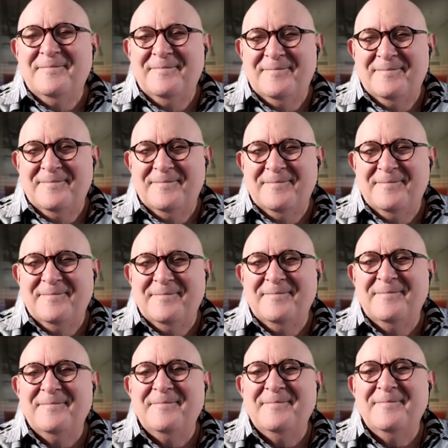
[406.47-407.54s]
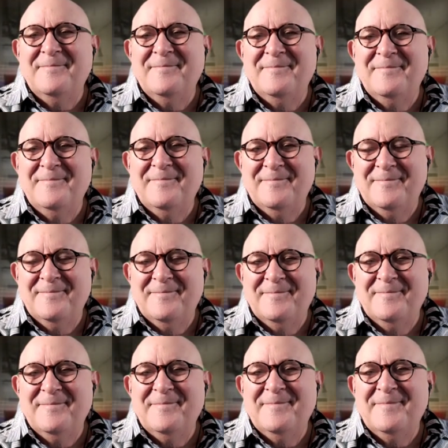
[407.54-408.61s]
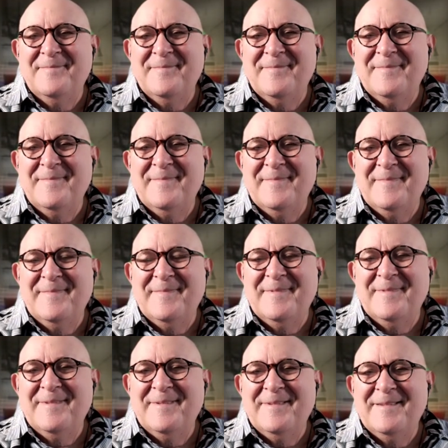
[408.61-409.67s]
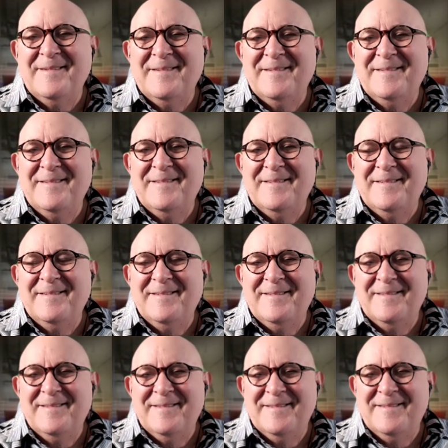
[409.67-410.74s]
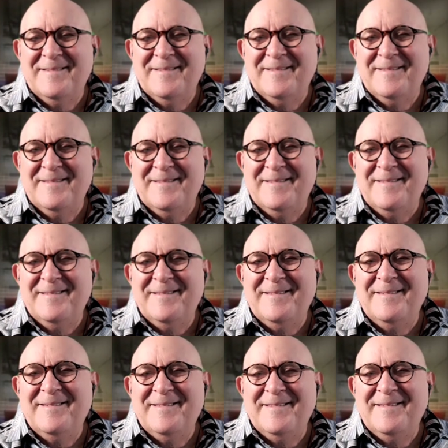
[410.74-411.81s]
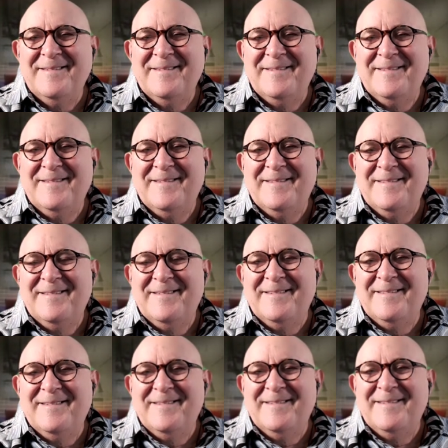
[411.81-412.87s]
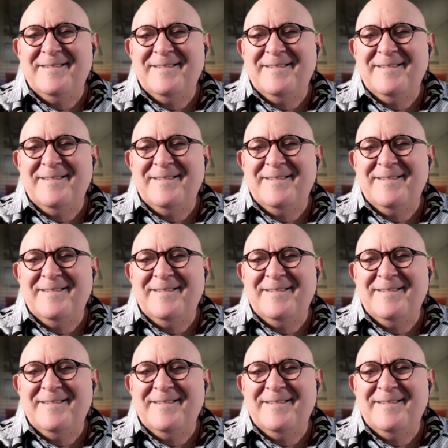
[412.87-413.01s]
The person shown says nothing.